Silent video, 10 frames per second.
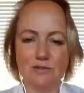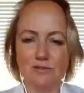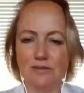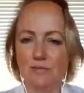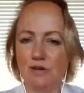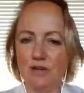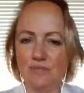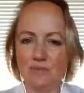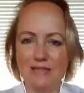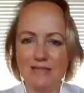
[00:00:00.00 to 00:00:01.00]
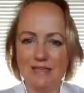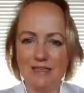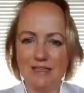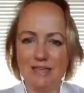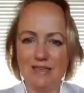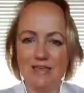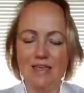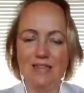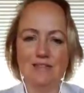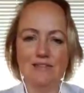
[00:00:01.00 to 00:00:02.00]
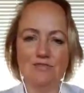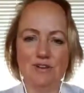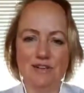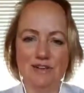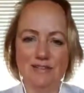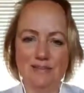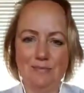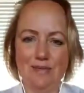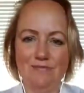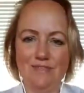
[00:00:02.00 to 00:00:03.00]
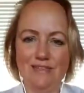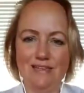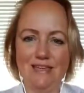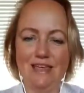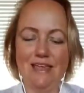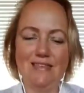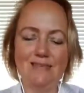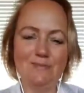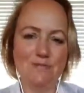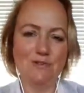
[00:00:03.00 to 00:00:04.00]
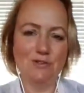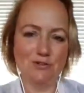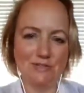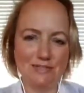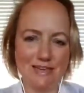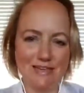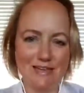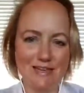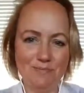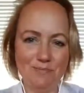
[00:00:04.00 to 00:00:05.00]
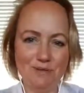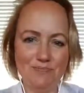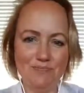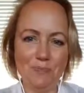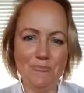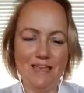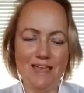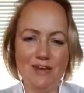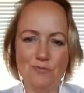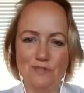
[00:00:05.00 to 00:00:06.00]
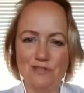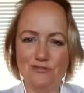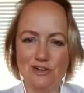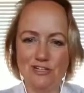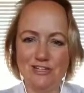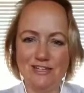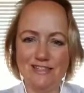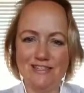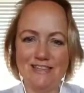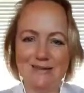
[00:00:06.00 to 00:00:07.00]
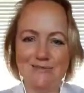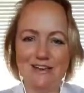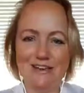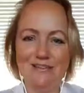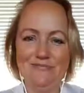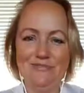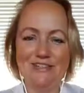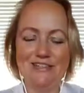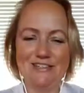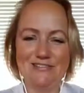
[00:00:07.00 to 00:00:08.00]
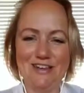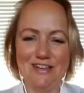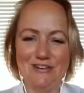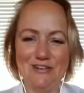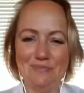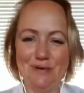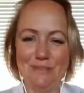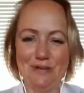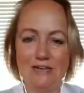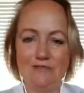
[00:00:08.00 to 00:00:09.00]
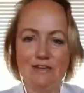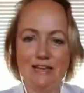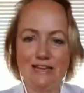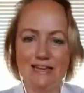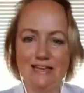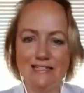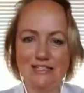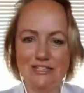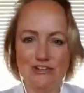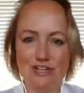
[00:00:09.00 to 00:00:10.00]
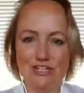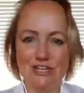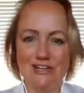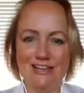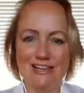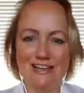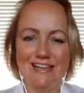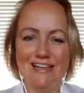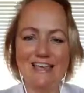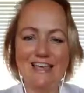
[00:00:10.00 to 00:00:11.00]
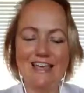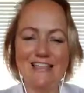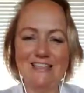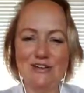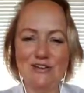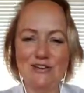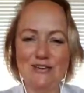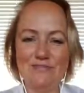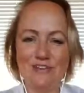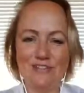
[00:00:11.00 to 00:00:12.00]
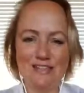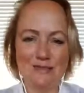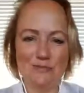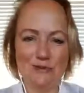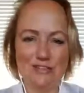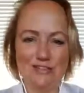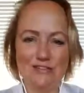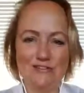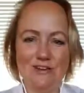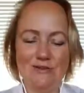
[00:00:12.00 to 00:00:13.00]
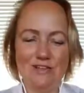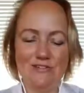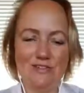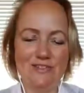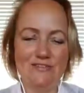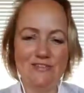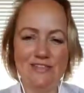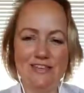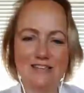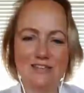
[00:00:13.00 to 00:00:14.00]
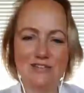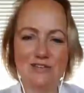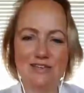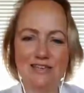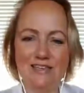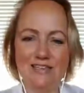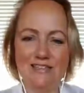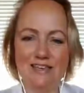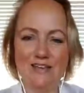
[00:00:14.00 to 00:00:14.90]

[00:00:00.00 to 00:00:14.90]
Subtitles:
or some kind of mindset thing that's really going to set me up for the day. Sometimes I do it standing up and I'll be stretching at the same time, which is really good. My body really likes to stretch a lot lately. So first thing in the morning is a great way of doing it. The first thing I do is